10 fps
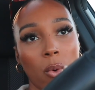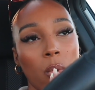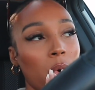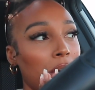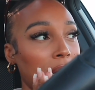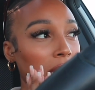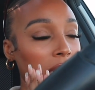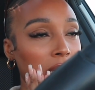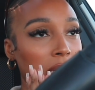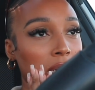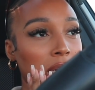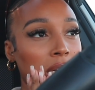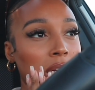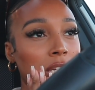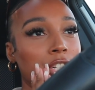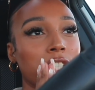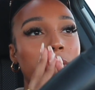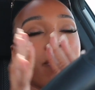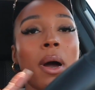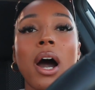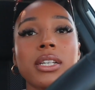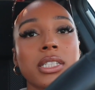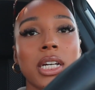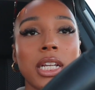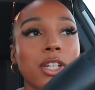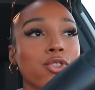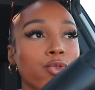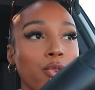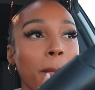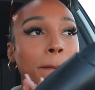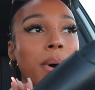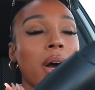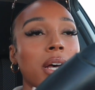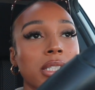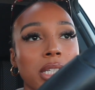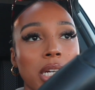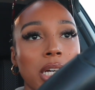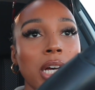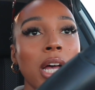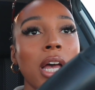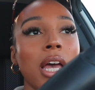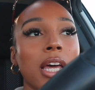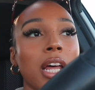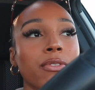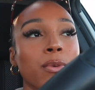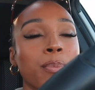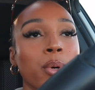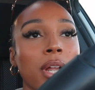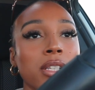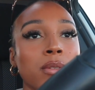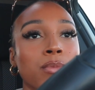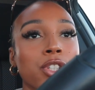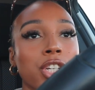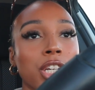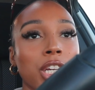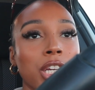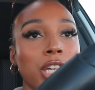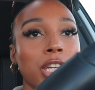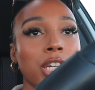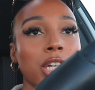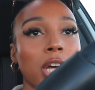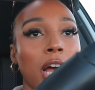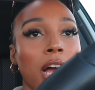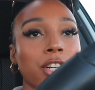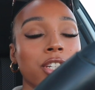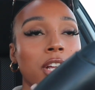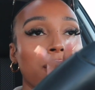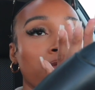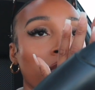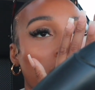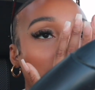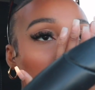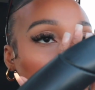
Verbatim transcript: or just pasta like shrimp pasta and I have to pull out some chicken actually I forgot